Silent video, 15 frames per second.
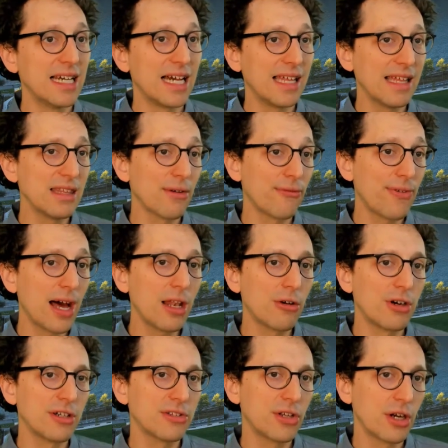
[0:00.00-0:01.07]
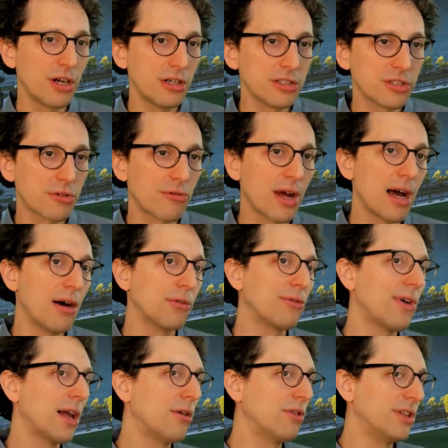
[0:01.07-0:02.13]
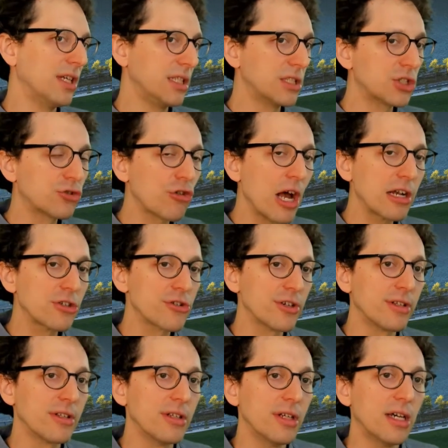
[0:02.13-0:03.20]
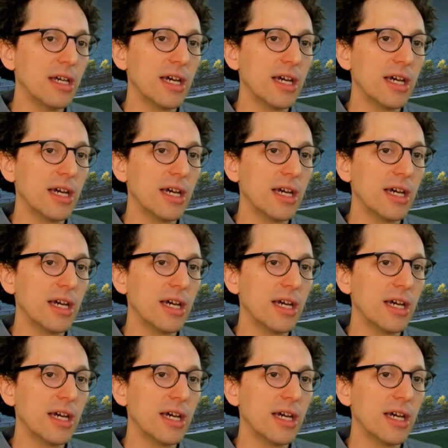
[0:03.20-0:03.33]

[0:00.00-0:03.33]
And then the follower turns around following the instruction,